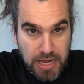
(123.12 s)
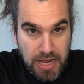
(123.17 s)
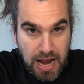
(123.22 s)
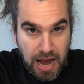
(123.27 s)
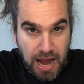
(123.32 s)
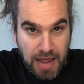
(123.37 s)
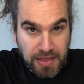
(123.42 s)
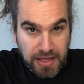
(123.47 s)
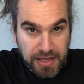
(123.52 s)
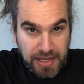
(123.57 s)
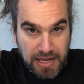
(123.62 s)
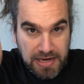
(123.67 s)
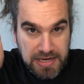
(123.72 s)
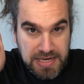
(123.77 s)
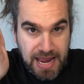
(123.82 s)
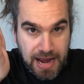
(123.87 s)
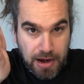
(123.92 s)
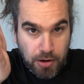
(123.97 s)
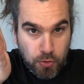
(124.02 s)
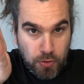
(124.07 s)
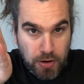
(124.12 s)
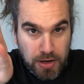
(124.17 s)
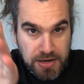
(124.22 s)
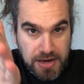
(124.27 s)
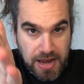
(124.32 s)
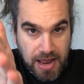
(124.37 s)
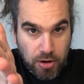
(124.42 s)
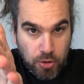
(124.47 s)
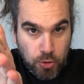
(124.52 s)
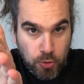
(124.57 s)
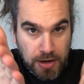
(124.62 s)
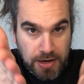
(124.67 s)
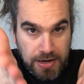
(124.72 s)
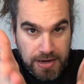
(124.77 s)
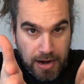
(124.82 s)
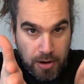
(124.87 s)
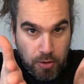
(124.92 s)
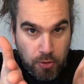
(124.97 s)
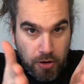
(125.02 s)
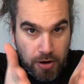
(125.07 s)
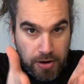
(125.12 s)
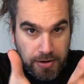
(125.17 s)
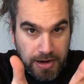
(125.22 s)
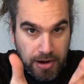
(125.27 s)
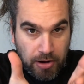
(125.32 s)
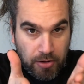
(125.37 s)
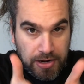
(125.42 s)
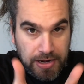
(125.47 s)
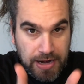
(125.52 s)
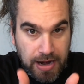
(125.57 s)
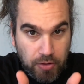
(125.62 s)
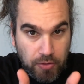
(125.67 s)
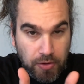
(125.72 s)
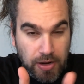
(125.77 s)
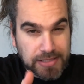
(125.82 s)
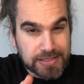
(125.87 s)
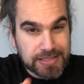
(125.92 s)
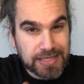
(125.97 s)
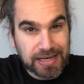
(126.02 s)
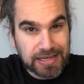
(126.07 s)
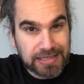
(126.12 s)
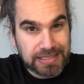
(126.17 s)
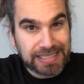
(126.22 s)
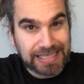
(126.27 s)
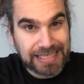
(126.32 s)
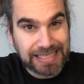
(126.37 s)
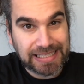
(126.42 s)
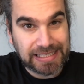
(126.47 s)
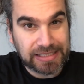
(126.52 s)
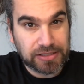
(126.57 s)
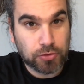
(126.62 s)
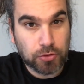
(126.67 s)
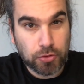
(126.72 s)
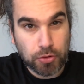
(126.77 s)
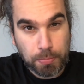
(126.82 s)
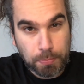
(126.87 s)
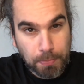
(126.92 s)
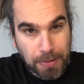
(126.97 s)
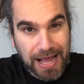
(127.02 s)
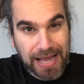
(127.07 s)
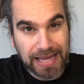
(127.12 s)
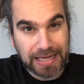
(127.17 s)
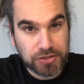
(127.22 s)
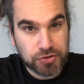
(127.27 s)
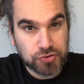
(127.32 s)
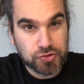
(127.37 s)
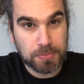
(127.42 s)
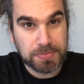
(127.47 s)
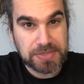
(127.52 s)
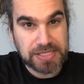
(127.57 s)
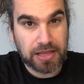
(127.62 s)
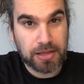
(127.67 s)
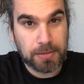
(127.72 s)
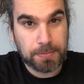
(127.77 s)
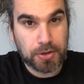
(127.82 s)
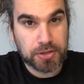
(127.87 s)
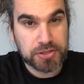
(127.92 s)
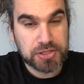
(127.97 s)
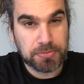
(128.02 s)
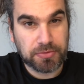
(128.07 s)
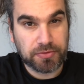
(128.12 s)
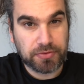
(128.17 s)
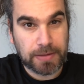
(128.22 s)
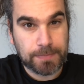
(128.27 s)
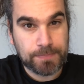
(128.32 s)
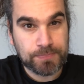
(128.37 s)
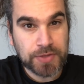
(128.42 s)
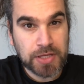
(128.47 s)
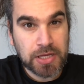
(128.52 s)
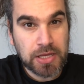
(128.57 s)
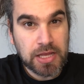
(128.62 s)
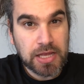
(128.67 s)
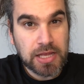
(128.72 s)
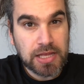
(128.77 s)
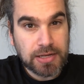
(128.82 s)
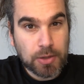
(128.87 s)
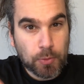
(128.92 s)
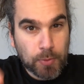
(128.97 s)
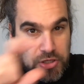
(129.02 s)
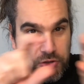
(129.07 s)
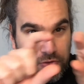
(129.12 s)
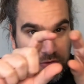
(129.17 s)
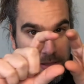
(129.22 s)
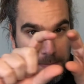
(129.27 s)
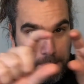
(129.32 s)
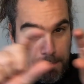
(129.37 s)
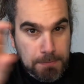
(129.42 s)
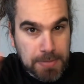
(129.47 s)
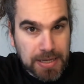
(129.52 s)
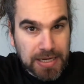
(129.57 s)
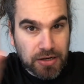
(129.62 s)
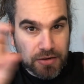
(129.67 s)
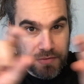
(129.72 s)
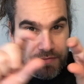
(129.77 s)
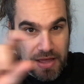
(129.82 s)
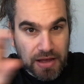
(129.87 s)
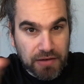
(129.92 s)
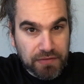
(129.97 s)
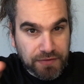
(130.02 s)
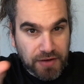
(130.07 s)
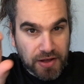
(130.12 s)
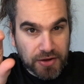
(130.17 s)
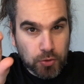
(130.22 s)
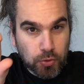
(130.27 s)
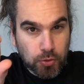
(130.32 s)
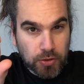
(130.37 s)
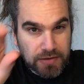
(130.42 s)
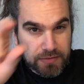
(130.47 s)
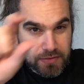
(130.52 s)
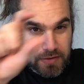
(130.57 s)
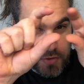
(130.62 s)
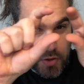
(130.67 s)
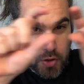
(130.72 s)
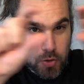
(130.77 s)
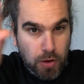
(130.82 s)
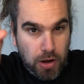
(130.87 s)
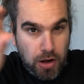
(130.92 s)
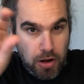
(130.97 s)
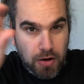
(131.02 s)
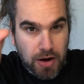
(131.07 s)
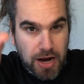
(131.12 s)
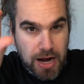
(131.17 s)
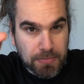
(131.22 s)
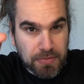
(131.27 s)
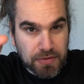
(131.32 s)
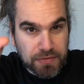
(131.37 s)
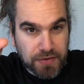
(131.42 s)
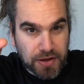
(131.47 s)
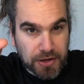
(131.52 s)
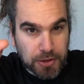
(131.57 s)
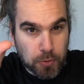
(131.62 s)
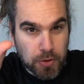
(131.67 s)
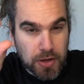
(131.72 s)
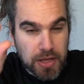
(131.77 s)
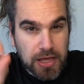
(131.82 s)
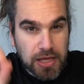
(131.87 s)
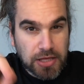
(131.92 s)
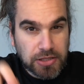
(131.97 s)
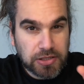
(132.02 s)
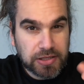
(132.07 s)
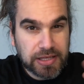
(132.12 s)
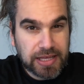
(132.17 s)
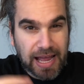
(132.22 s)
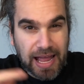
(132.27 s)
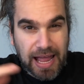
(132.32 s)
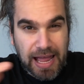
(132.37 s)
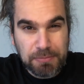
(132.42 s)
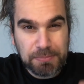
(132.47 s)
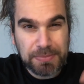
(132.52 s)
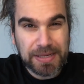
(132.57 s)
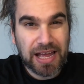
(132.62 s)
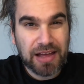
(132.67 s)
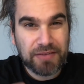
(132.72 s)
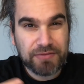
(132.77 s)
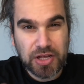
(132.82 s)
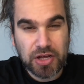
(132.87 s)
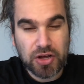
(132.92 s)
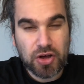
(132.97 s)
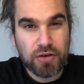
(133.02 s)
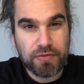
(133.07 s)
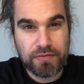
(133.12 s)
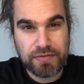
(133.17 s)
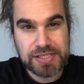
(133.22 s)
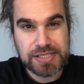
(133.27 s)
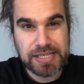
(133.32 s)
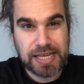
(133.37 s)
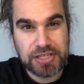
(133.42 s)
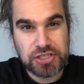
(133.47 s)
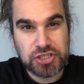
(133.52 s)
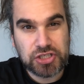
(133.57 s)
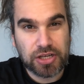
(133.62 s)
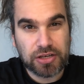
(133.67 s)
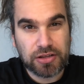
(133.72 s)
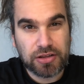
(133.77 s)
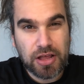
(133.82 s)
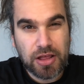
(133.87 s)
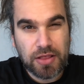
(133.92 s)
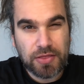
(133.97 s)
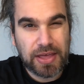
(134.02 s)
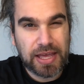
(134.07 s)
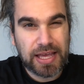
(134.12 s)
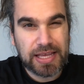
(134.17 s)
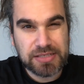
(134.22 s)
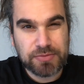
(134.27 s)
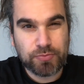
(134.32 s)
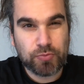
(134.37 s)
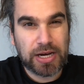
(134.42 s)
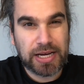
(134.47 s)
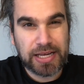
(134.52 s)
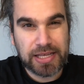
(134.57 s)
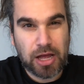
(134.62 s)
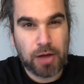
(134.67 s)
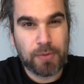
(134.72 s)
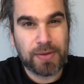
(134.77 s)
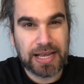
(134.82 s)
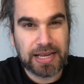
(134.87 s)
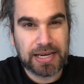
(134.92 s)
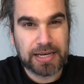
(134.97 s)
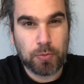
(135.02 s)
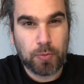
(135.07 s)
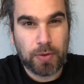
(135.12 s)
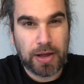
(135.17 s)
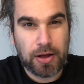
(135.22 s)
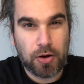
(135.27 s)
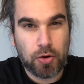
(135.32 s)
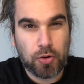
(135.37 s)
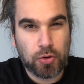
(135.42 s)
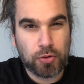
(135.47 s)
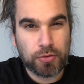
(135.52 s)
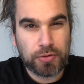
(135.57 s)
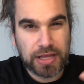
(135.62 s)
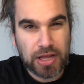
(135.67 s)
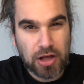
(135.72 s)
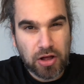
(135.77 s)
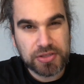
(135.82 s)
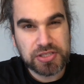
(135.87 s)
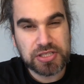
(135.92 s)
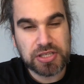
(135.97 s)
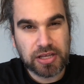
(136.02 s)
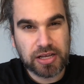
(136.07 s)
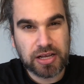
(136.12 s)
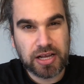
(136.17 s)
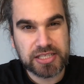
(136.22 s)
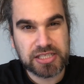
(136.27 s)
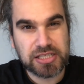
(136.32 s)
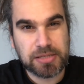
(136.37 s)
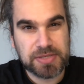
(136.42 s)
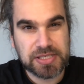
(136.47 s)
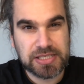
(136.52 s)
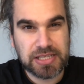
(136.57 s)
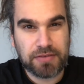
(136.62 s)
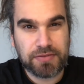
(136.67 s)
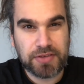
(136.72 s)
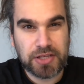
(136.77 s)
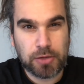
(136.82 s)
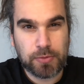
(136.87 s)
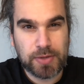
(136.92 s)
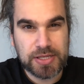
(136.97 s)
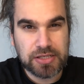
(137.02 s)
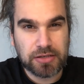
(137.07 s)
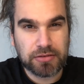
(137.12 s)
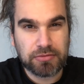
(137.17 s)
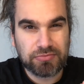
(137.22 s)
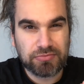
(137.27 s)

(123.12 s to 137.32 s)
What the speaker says: and then get narrower, narrower, narrower, narrower, narrower until a need or a pain drops out the bottom of it. Now, when you're in the middle of that funnel, or even if you're quite high up the funnel, you can be having a conversation that isn't really going anywhere, or the answer the customer's giving you isn't